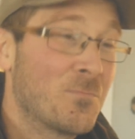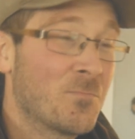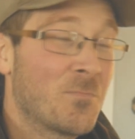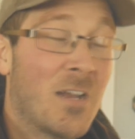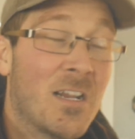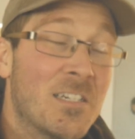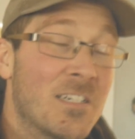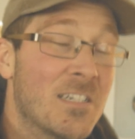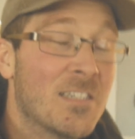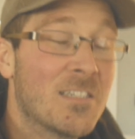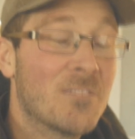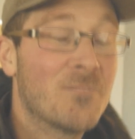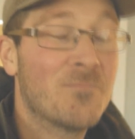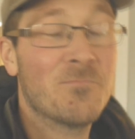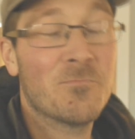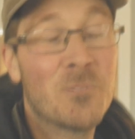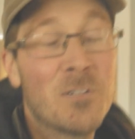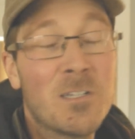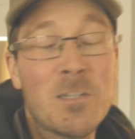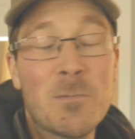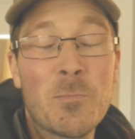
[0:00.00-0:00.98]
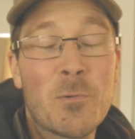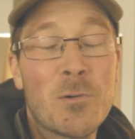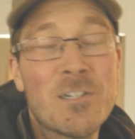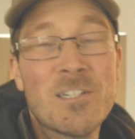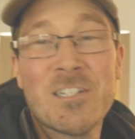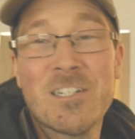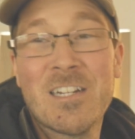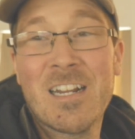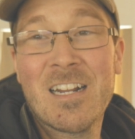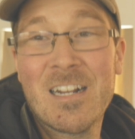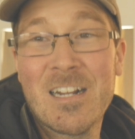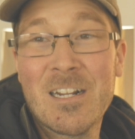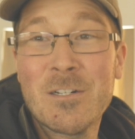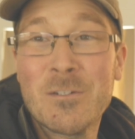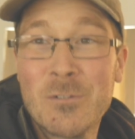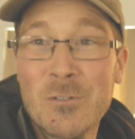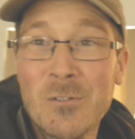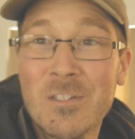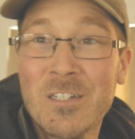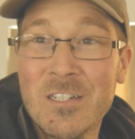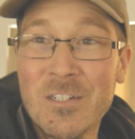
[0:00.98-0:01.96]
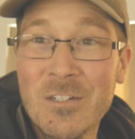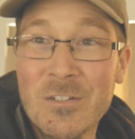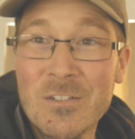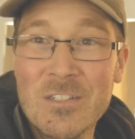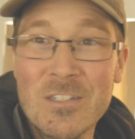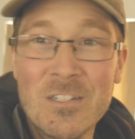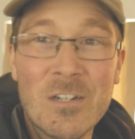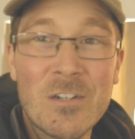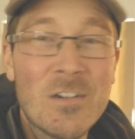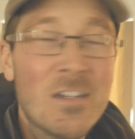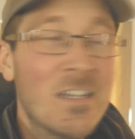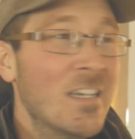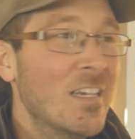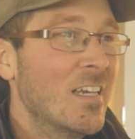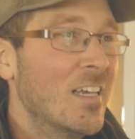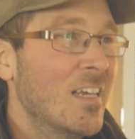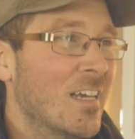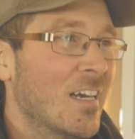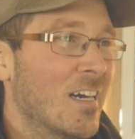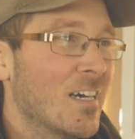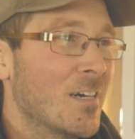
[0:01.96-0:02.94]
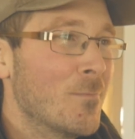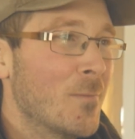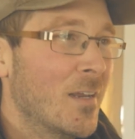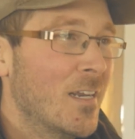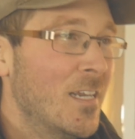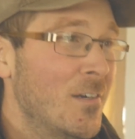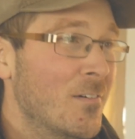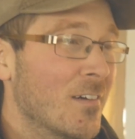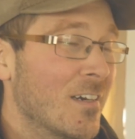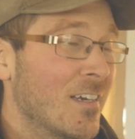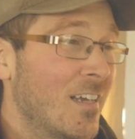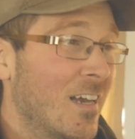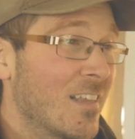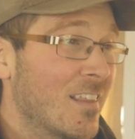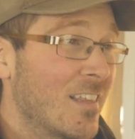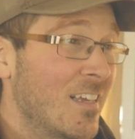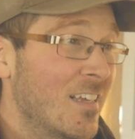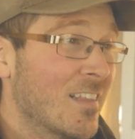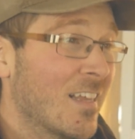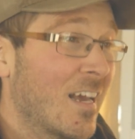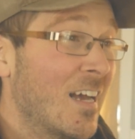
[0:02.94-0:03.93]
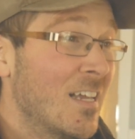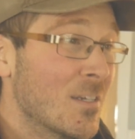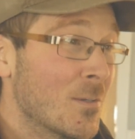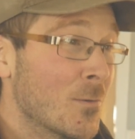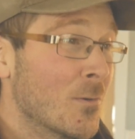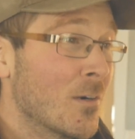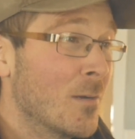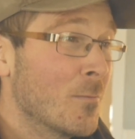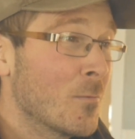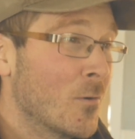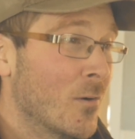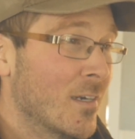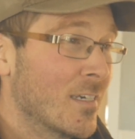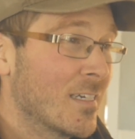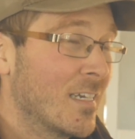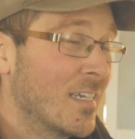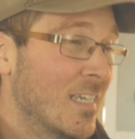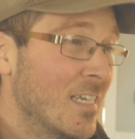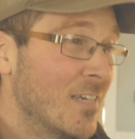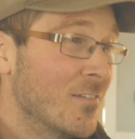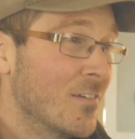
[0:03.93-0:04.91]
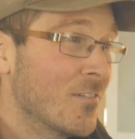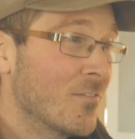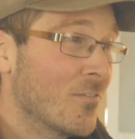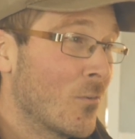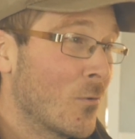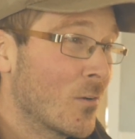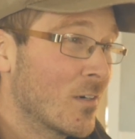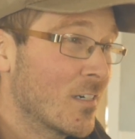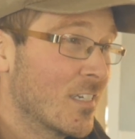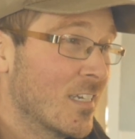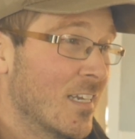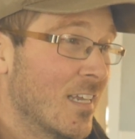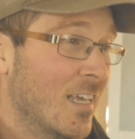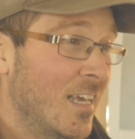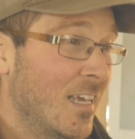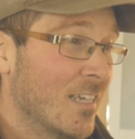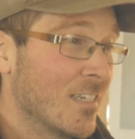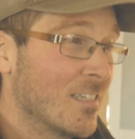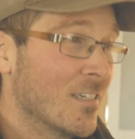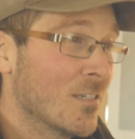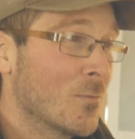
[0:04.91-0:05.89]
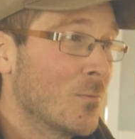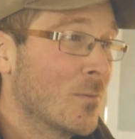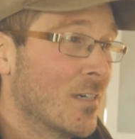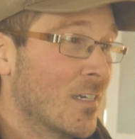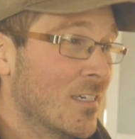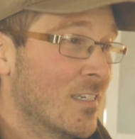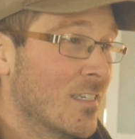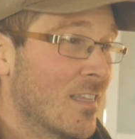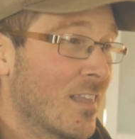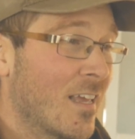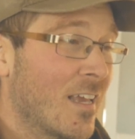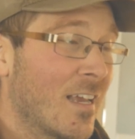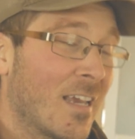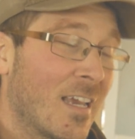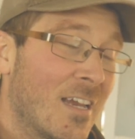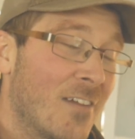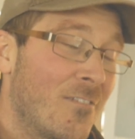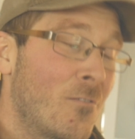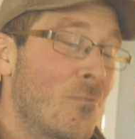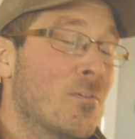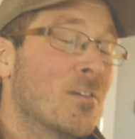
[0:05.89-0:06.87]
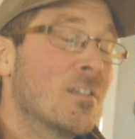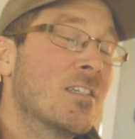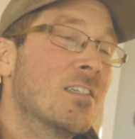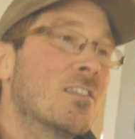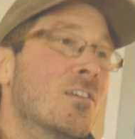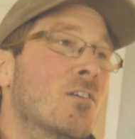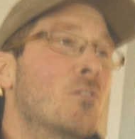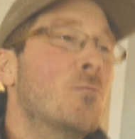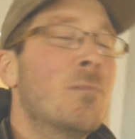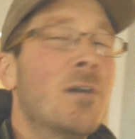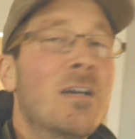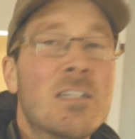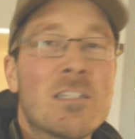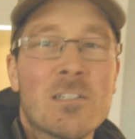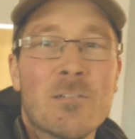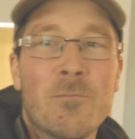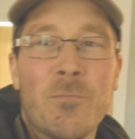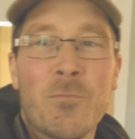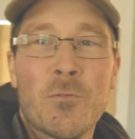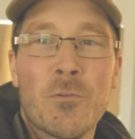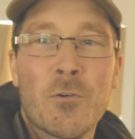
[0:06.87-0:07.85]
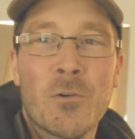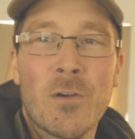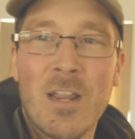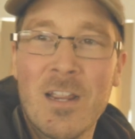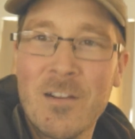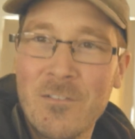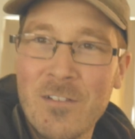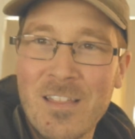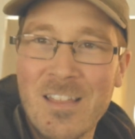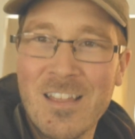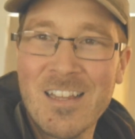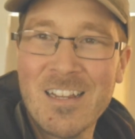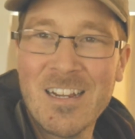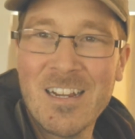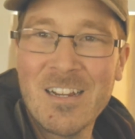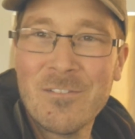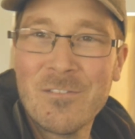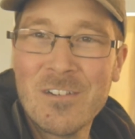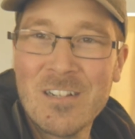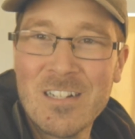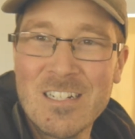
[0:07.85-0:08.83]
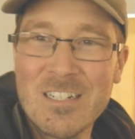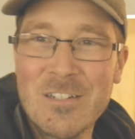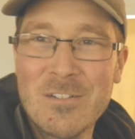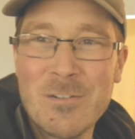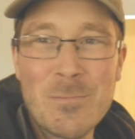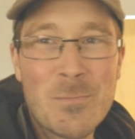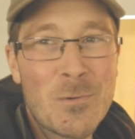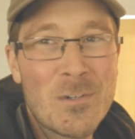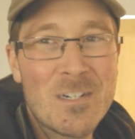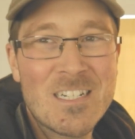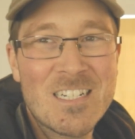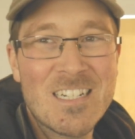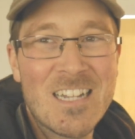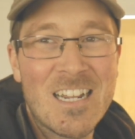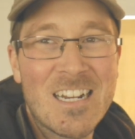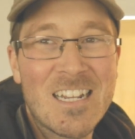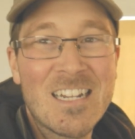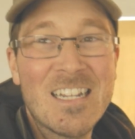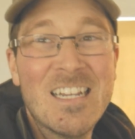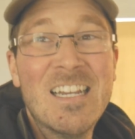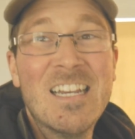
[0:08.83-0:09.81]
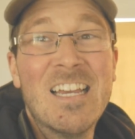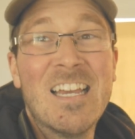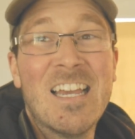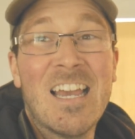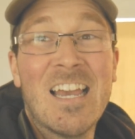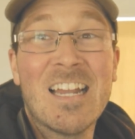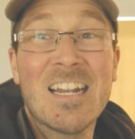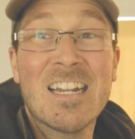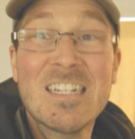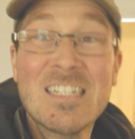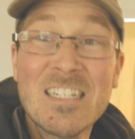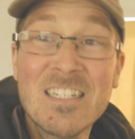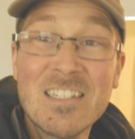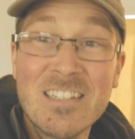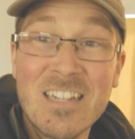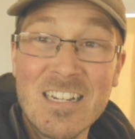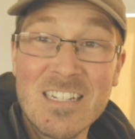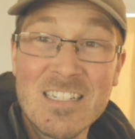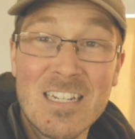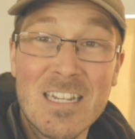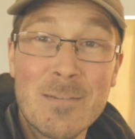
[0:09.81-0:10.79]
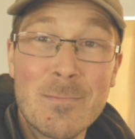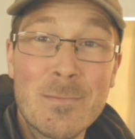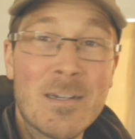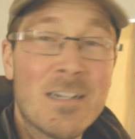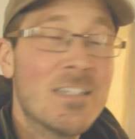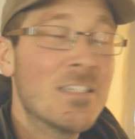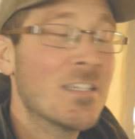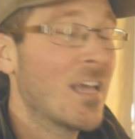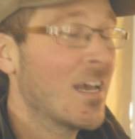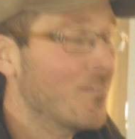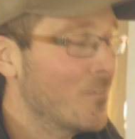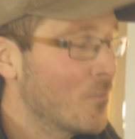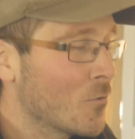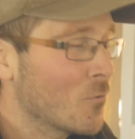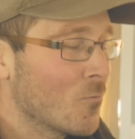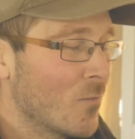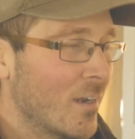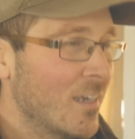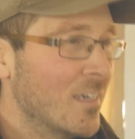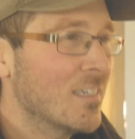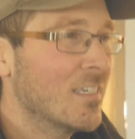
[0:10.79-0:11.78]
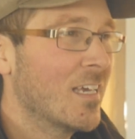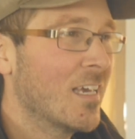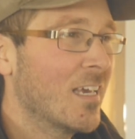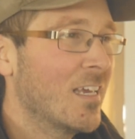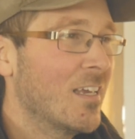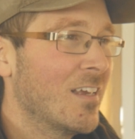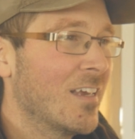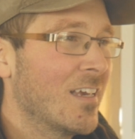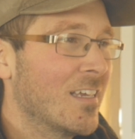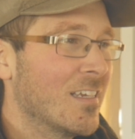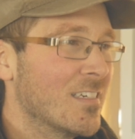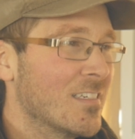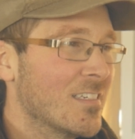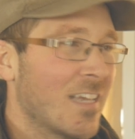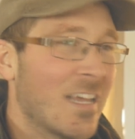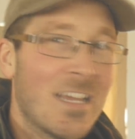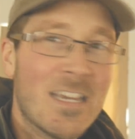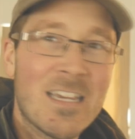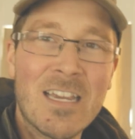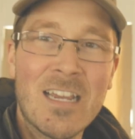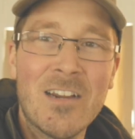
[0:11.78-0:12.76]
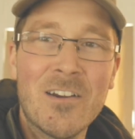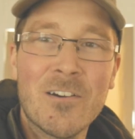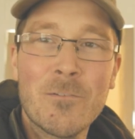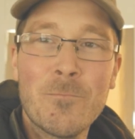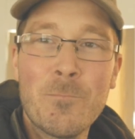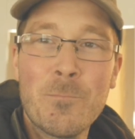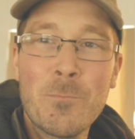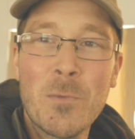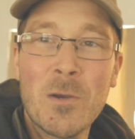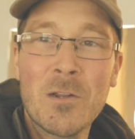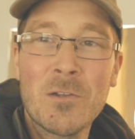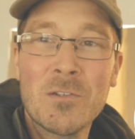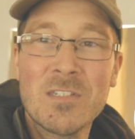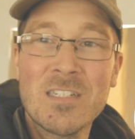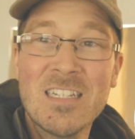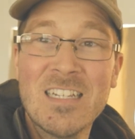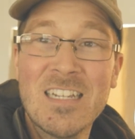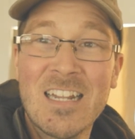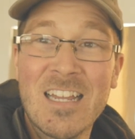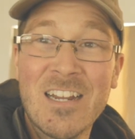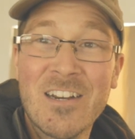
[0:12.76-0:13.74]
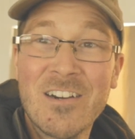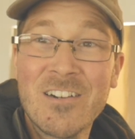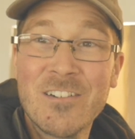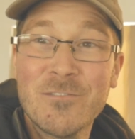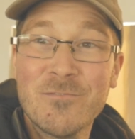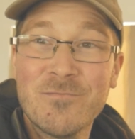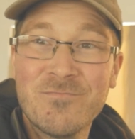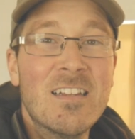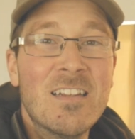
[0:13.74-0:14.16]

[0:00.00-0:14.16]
I just really appreciate it. I truly do. So anyway, I think that's where I'm going to leave it for today. Just wanted to thank everyone so much for everything. I really do appreciate it. And until next time, guys, have a great day and take care. But I'll see you later.